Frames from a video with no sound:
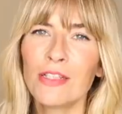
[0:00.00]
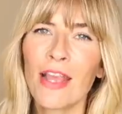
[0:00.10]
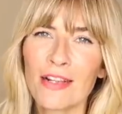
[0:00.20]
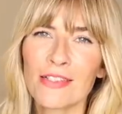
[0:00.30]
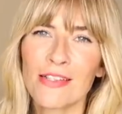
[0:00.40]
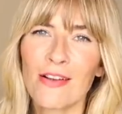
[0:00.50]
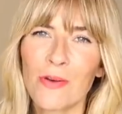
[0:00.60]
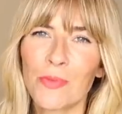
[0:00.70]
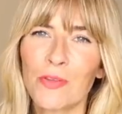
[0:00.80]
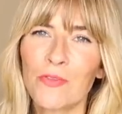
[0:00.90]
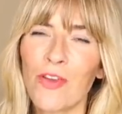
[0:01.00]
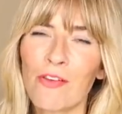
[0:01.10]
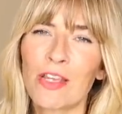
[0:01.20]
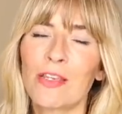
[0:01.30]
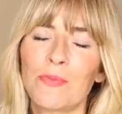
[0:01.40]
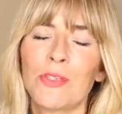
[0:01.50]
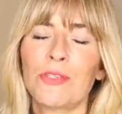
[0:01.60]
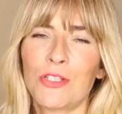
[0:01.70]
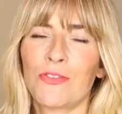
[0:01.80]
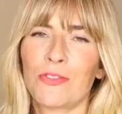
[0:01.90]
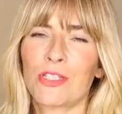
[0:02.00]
Next up, the very beautiful